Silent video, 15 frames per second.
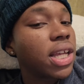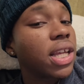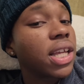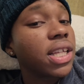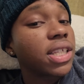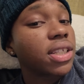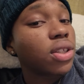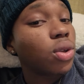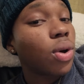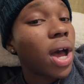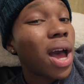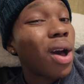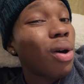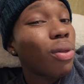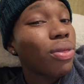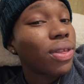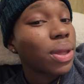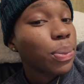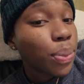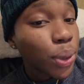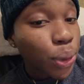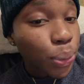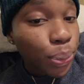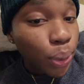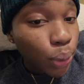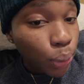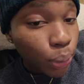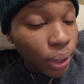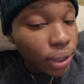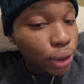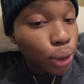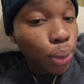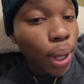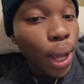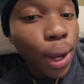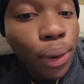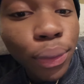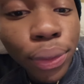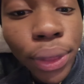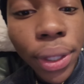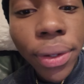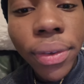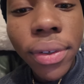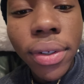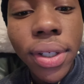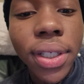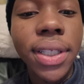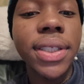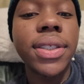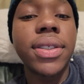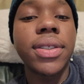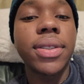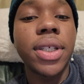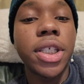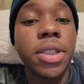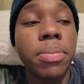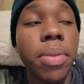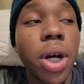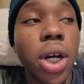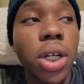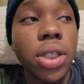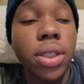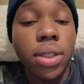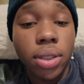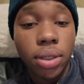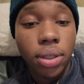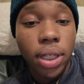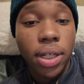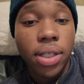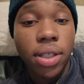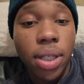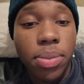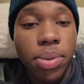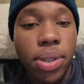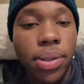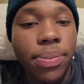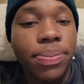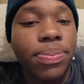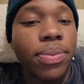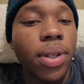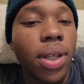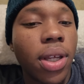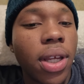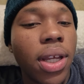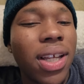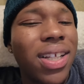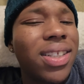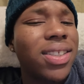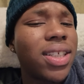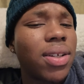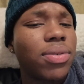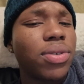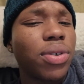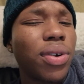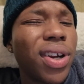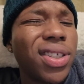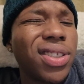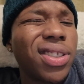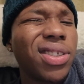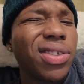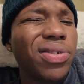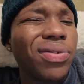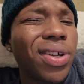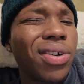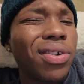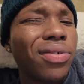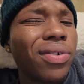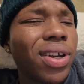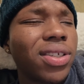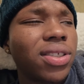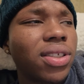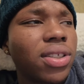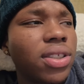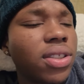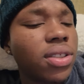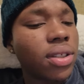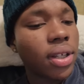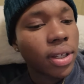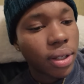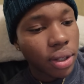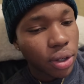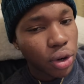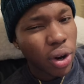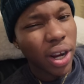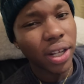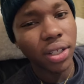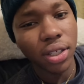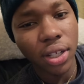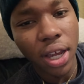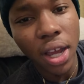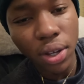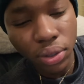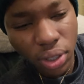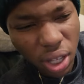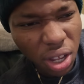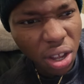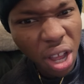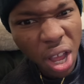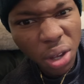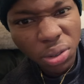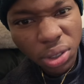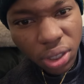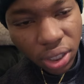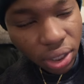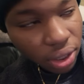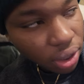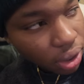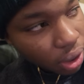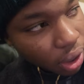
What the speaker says: His little healthy poo-poo, his little healthy, his box that he sleeps in. Sounds so crazy. I don't know if you guys seen his, like, crate house thing.